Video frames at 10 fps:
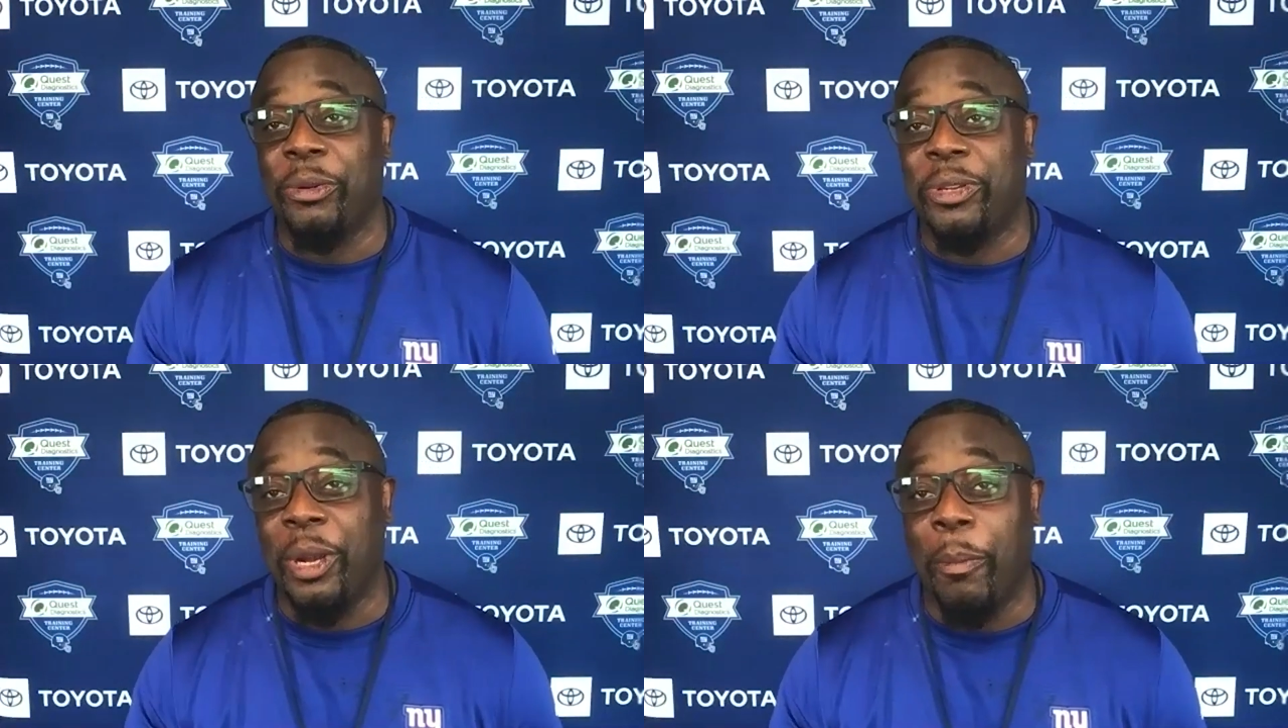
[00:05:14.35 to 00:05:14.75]

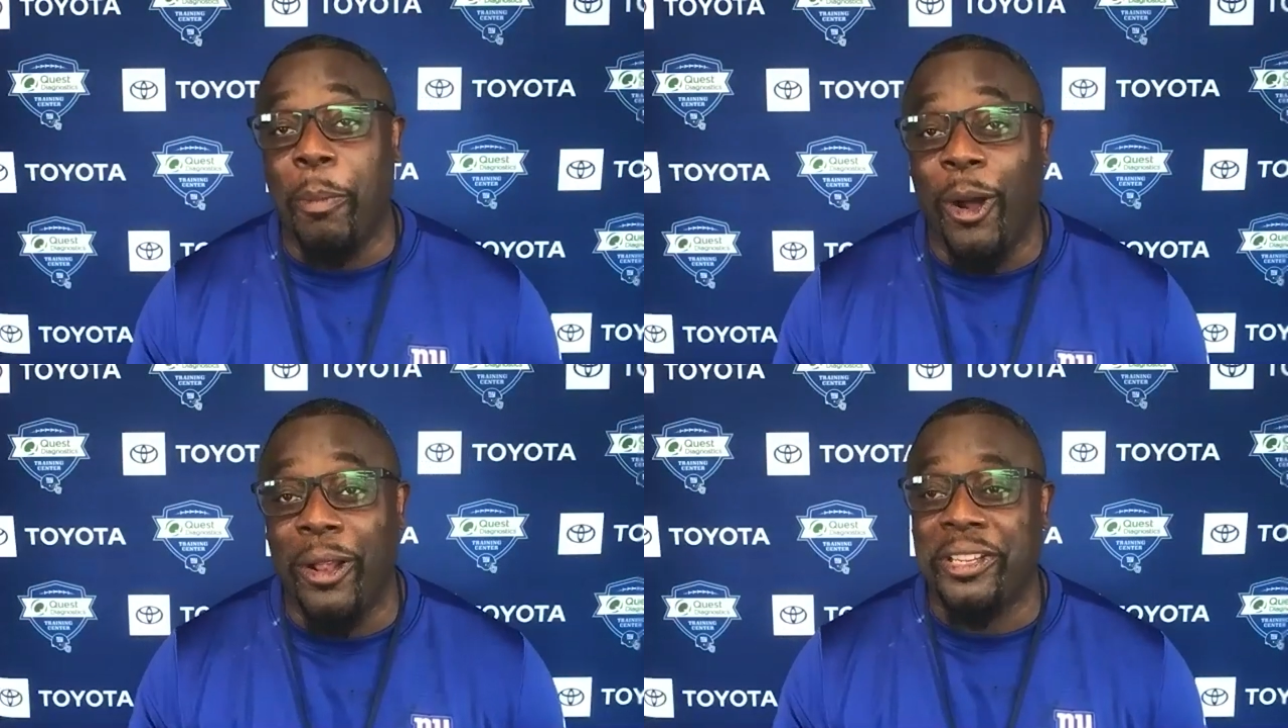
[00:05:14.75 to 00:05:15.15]
to the
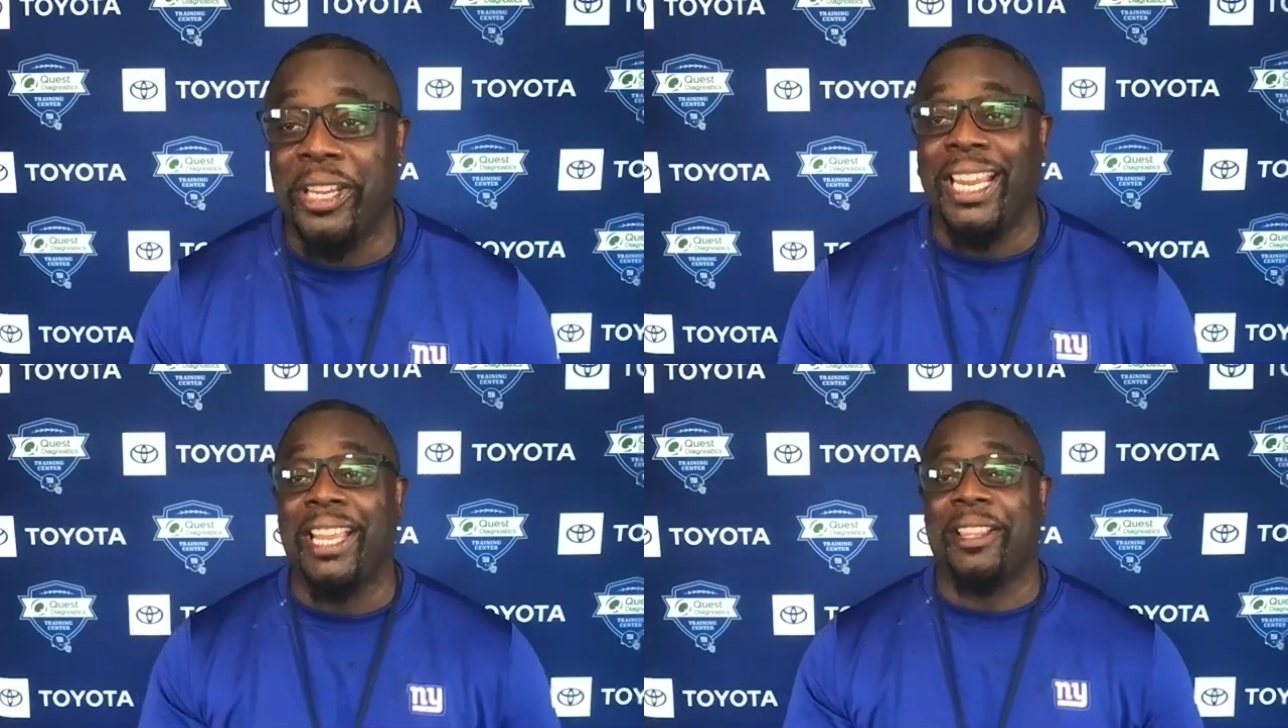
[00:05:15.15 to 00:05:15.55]
ball until
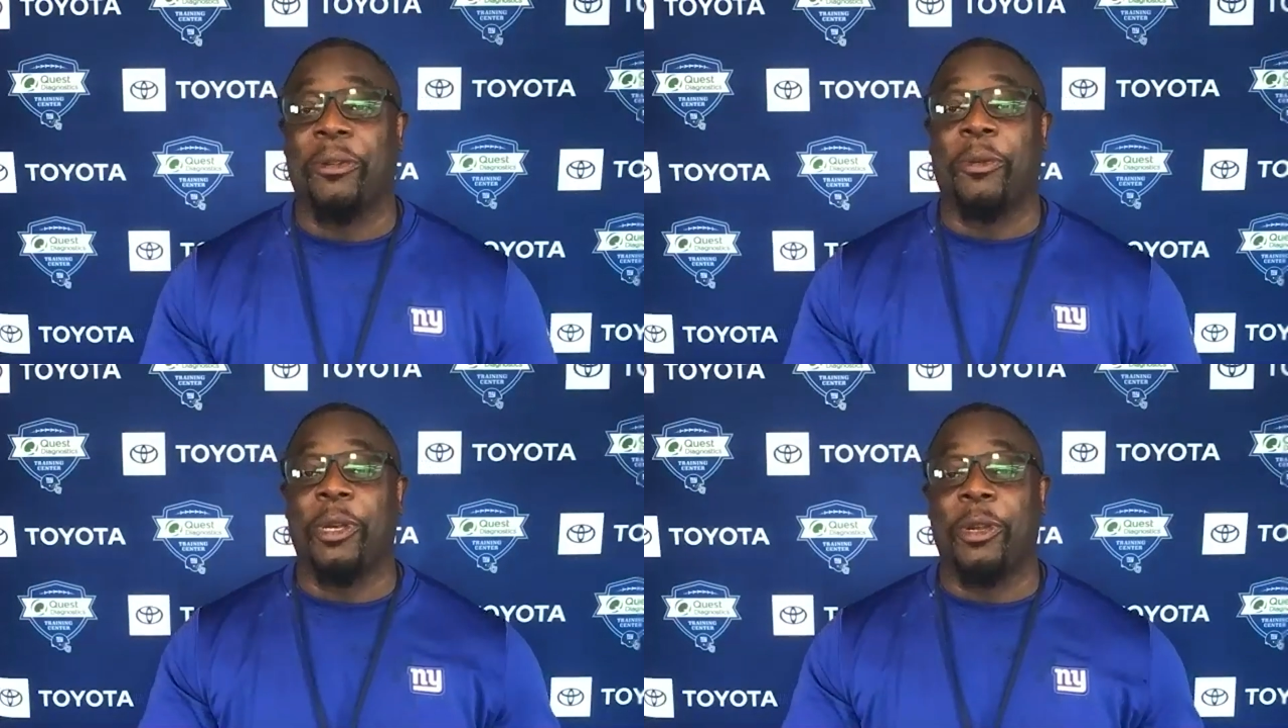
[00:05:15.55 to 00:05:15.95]
you get
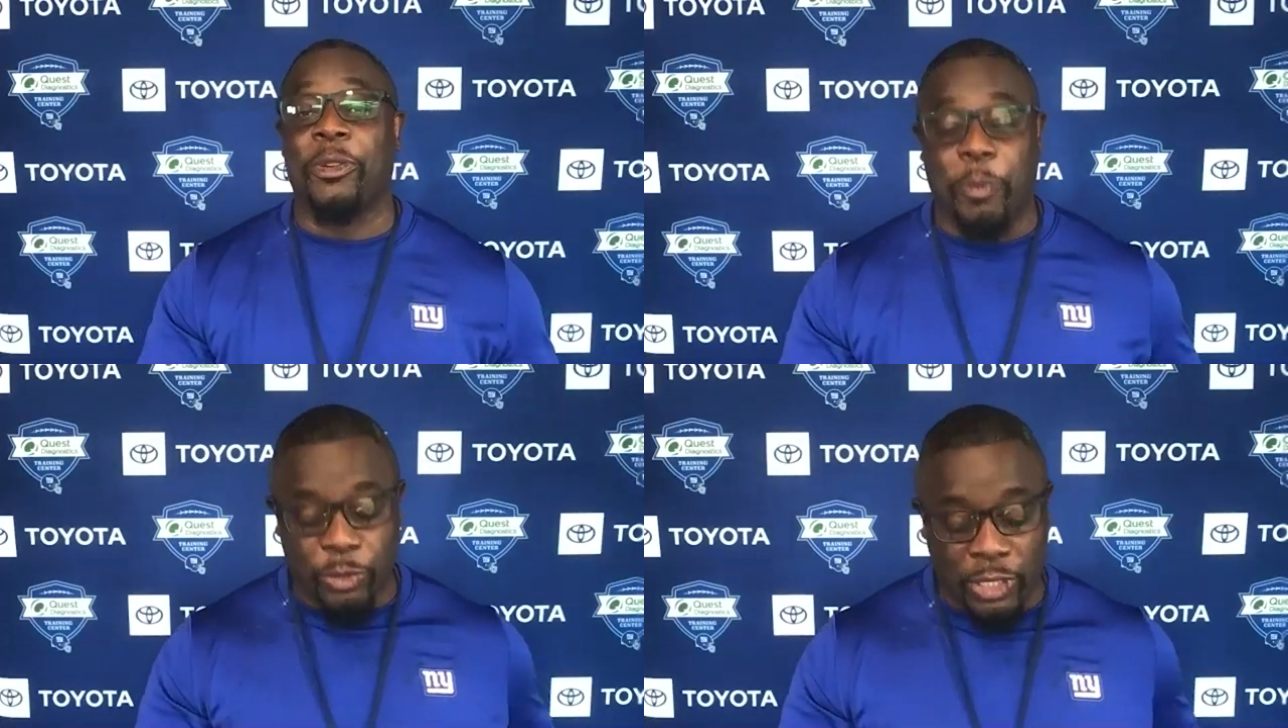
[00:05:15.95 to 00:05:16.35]
to where you're
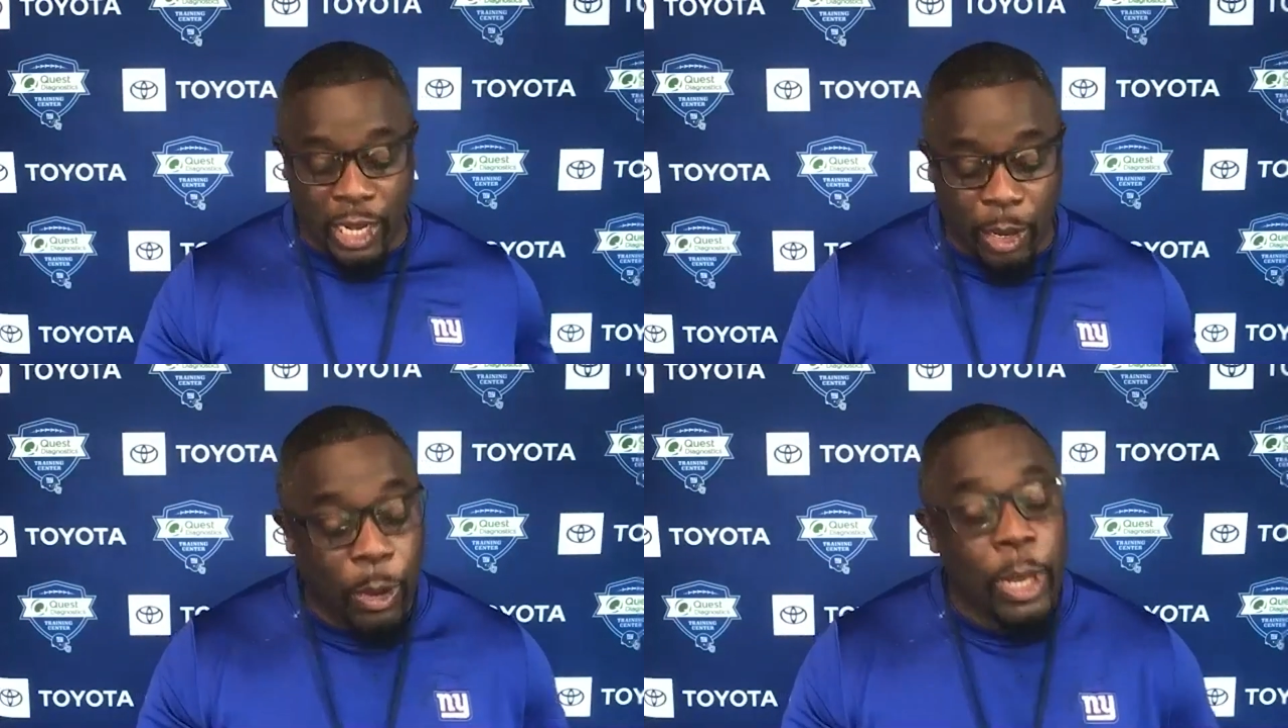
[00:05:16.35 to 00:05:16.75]
supposed to
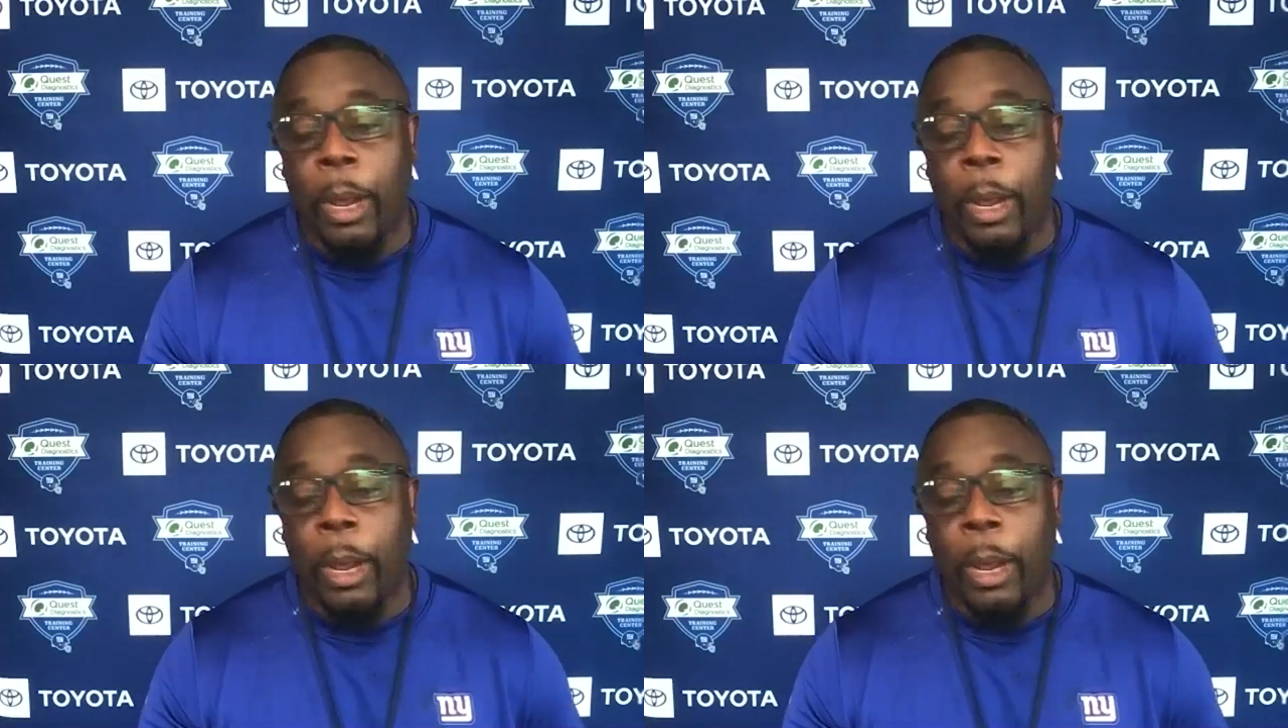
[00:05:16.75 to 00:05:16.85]
go.